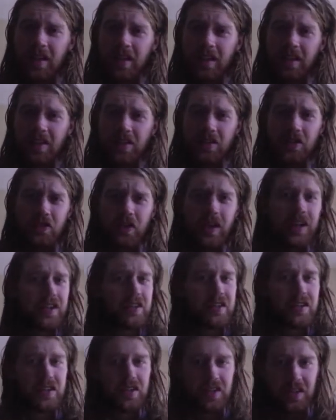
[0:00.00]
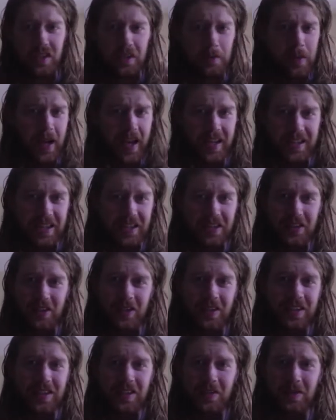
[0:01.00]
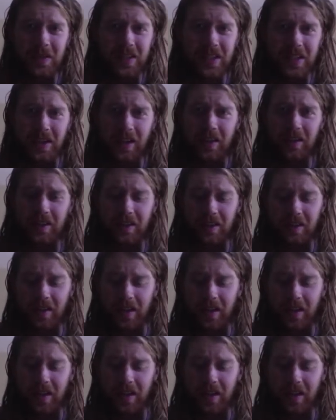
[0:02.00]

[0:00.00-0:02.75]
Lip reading: strangers just passing joints to each other.